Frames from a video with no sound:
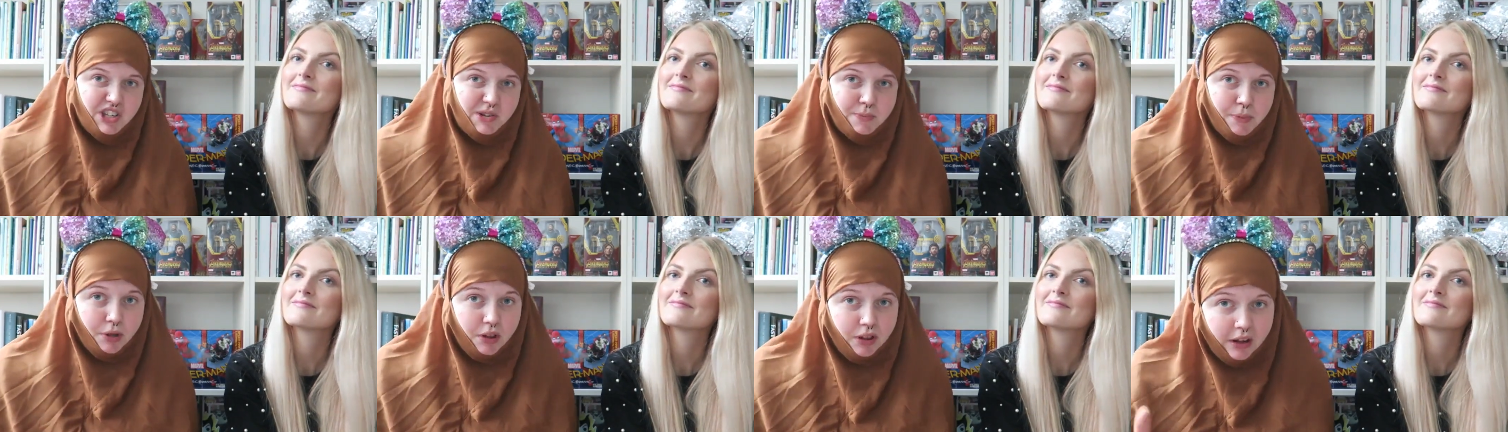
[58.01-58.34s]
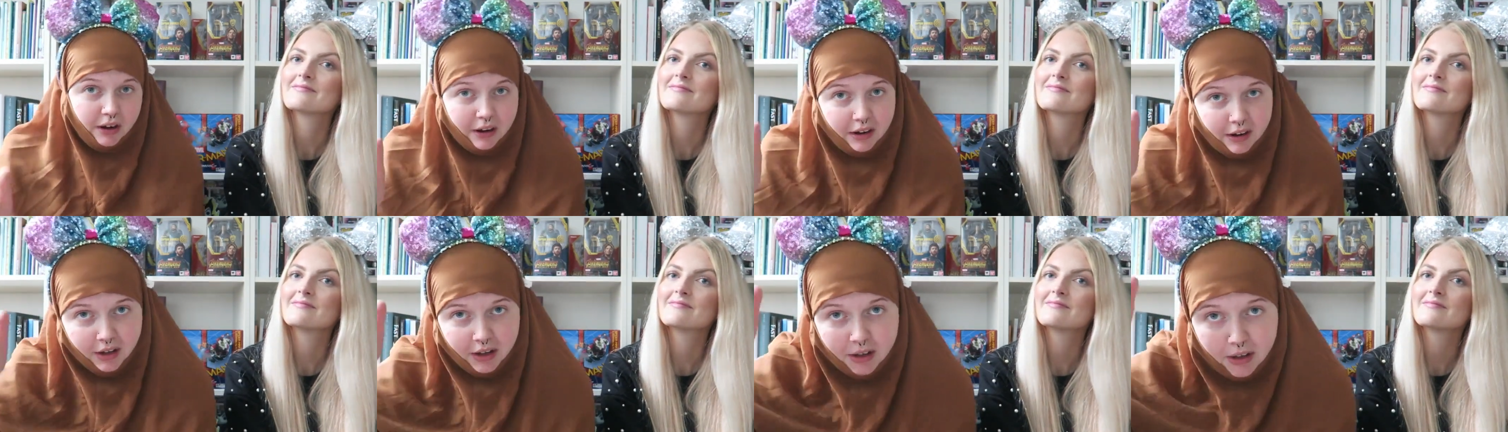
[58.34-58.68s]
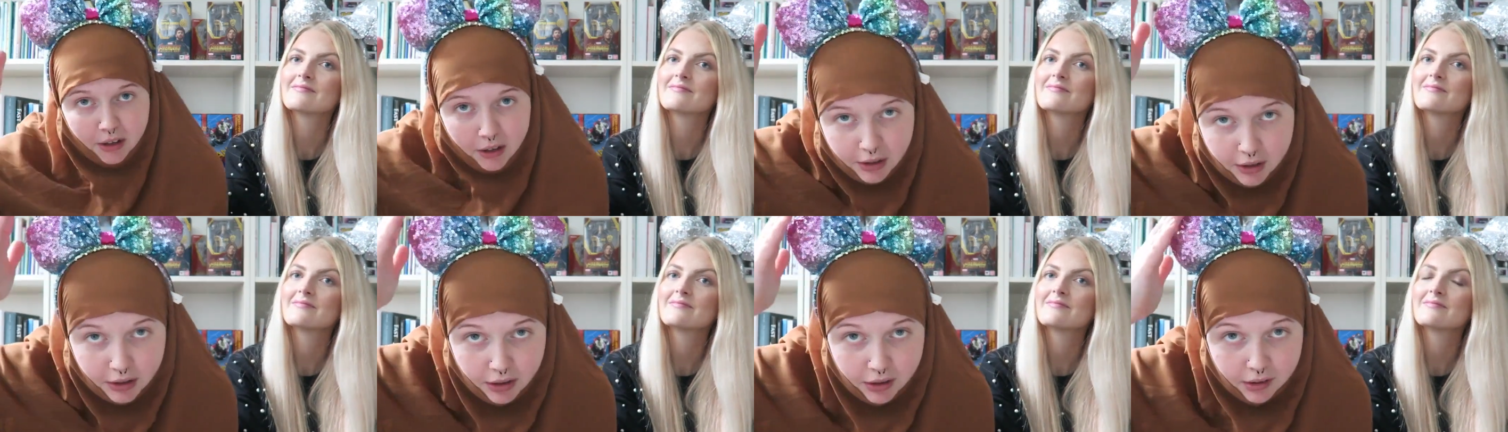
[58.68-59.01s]
Speaker 1: But they're
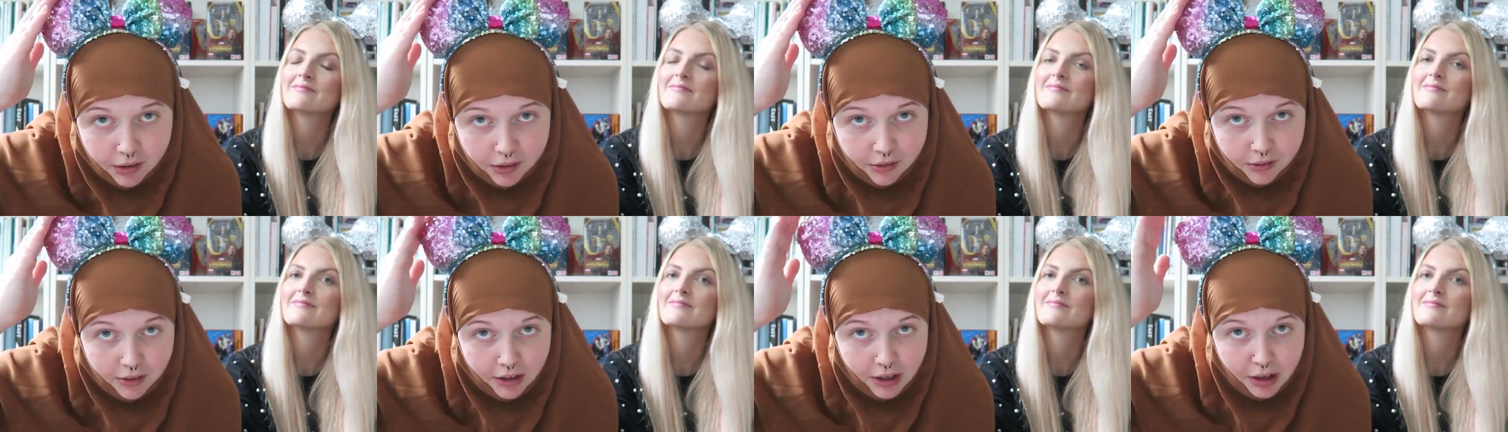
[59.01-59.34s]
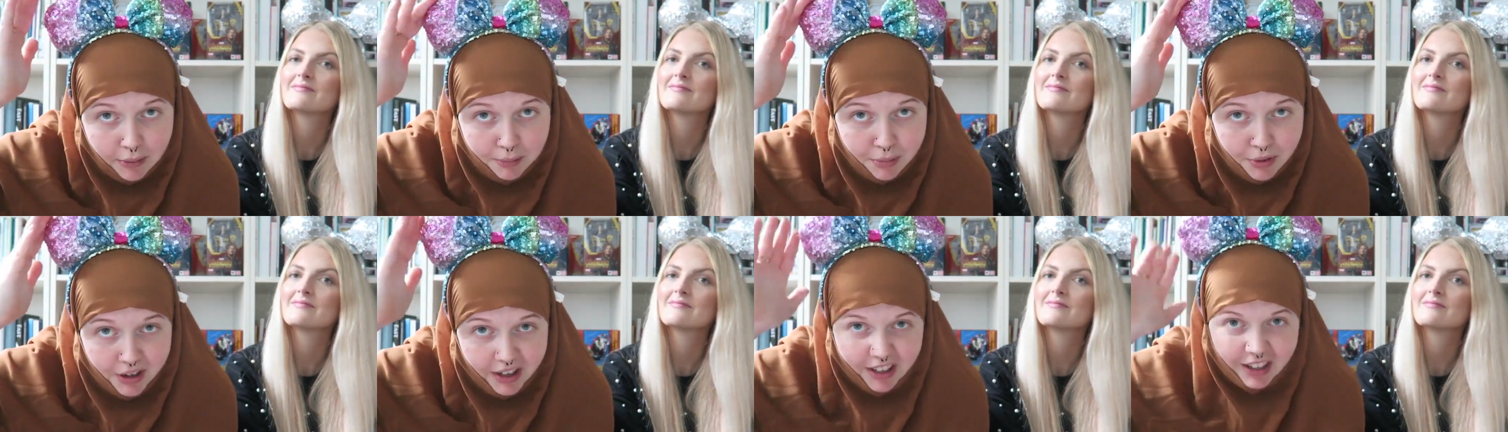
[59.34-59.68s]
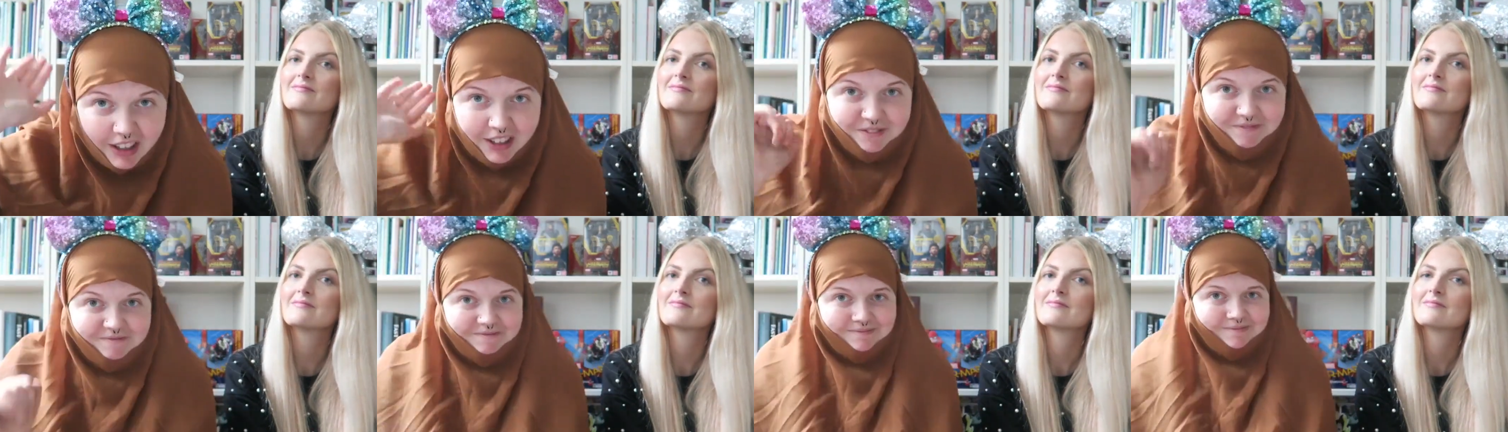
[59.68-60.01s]
really pretty.
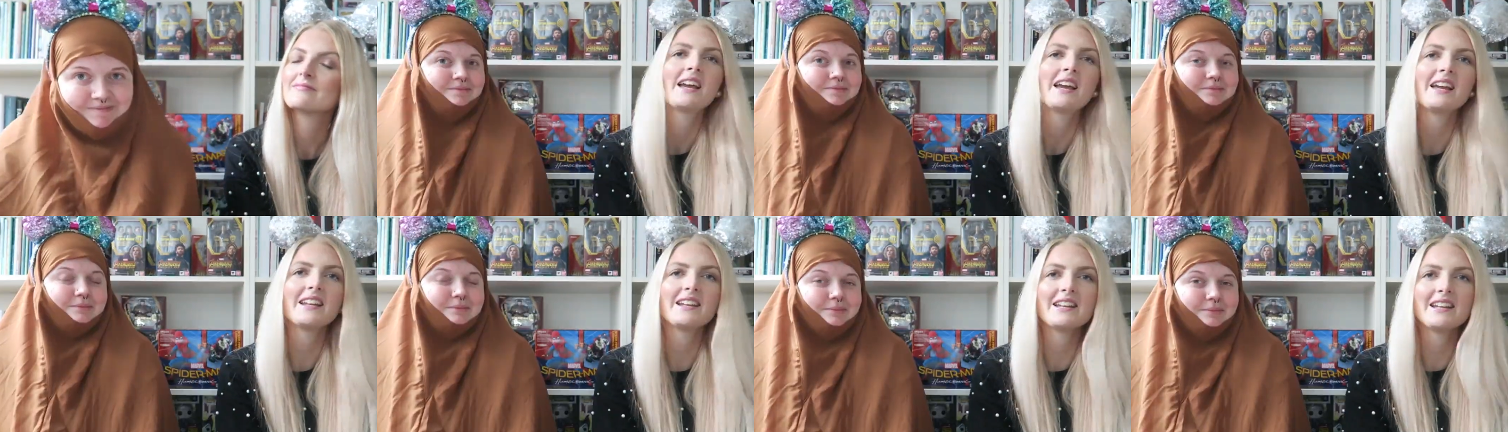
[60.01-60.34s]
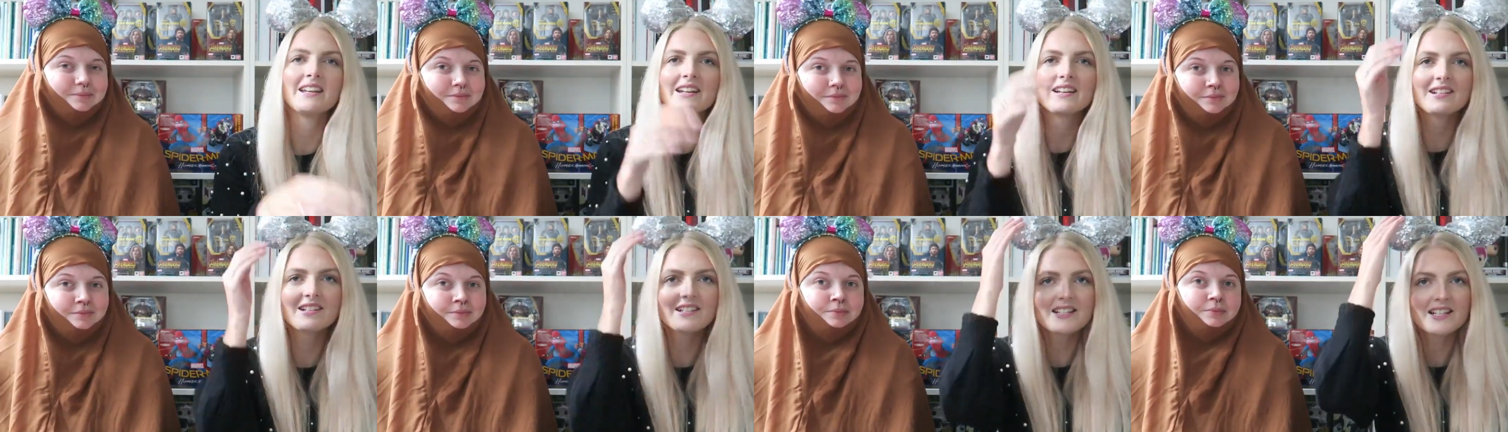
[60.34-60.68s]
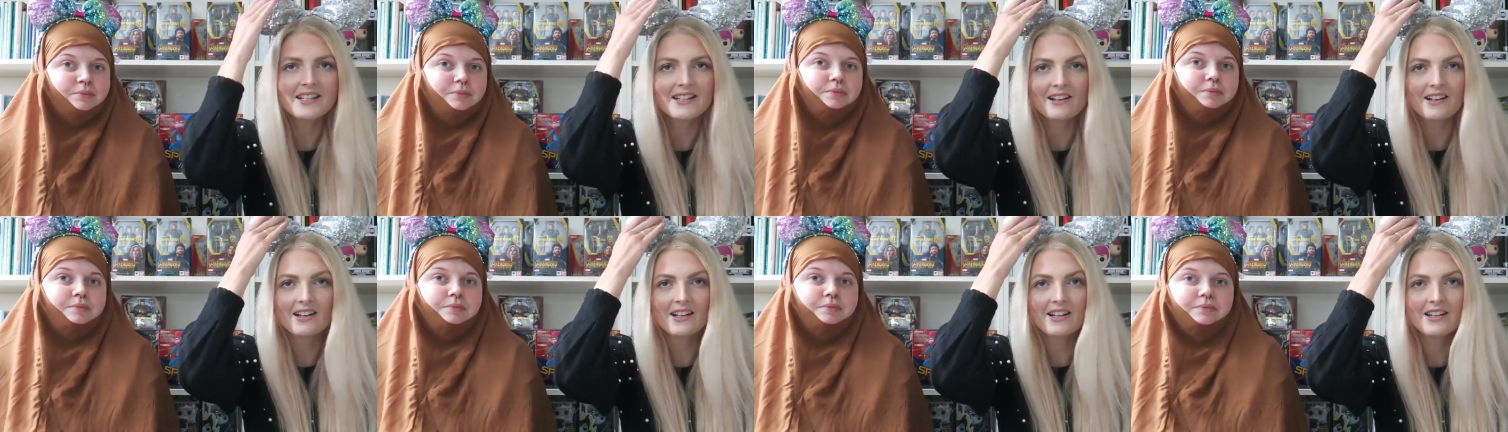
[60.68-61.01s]
And the ears that
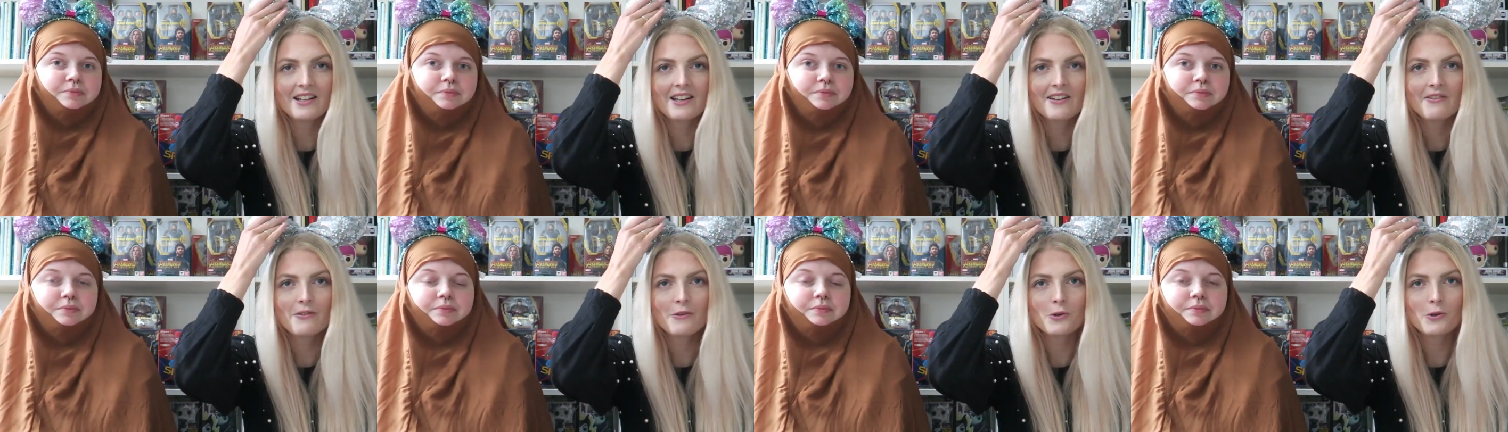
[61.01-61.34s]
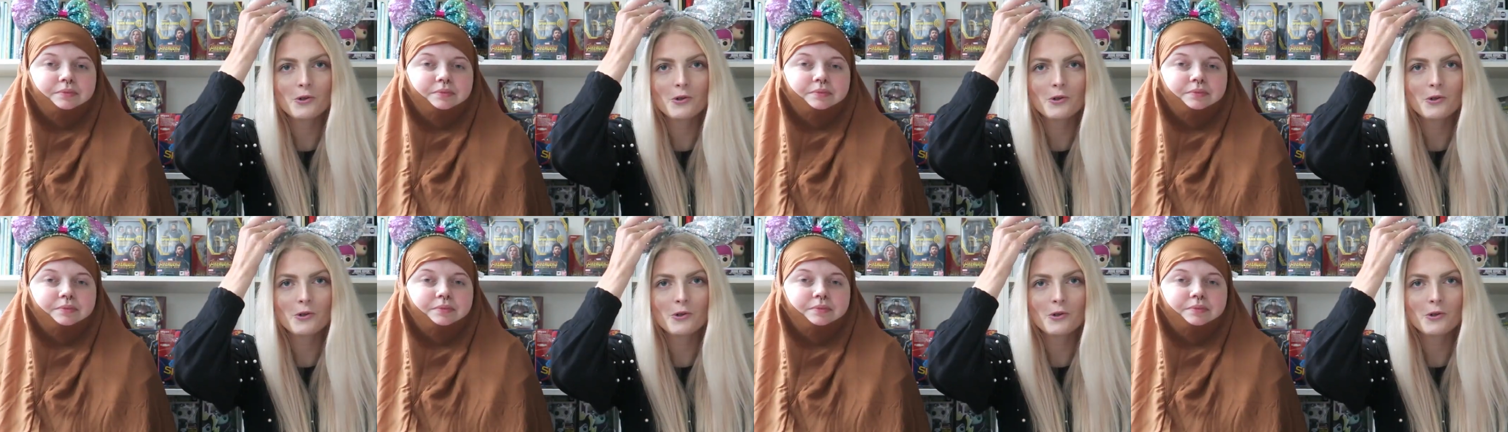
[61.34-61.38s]
I have